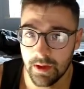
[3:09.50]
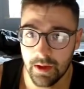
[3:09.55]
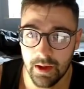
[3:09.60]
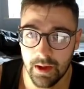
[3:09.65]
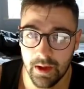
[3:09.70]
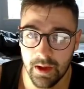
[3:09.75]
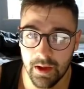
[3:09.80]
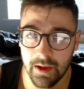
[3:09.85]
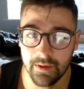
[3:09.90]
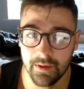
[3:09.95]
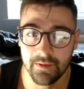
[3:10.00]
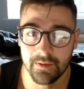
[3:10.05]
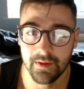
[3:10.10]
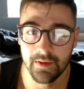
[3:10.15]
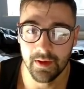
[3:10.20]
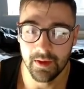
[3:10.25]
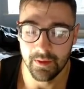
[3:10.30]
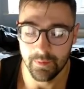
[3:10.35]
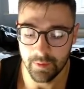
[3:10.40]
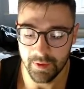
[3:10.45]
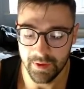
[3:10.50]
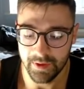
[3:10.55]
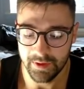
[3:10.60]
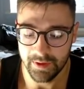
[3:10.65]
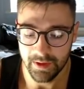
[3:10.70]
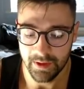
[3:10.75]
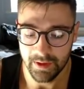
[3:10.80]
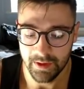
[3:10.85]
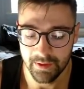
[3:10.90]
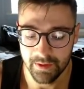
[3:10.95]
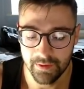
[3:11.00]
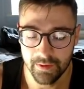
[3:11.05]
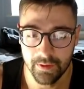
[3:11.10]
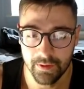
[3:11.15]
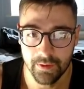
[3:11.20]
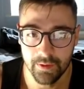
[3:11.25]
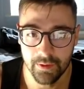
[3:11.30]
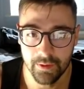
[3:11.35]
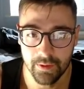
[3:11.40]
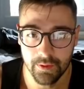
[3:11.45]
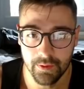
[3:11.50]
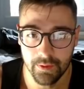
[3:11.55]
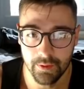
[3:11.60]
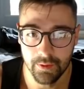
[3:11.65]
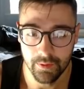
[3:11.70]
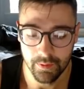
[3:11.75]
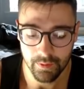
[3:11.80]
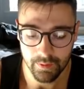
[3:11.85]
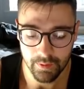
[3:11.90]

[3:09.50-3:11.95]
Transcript: And then we can do,